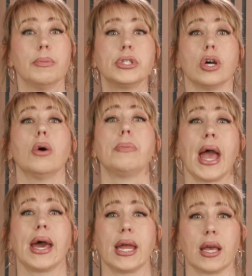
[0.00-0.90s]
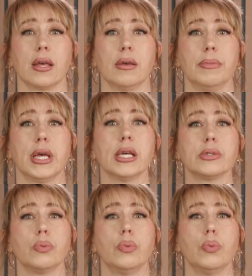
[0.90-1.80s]
But don't panic,
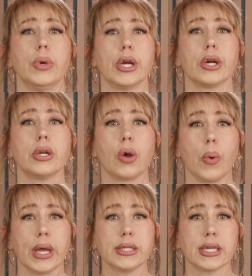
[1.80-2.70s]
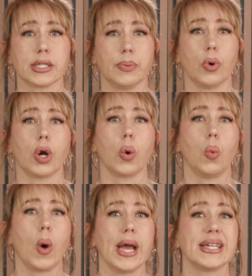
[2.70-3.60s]
because we're going to explore
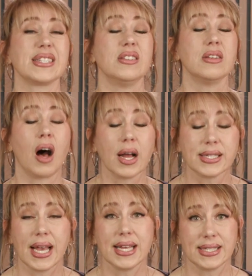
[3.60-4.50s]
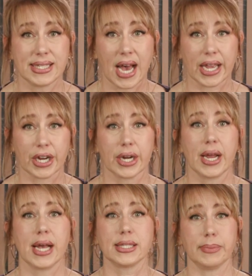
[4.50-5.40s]
why it's not as
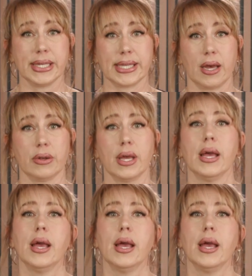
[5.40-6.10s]
dire as it may sound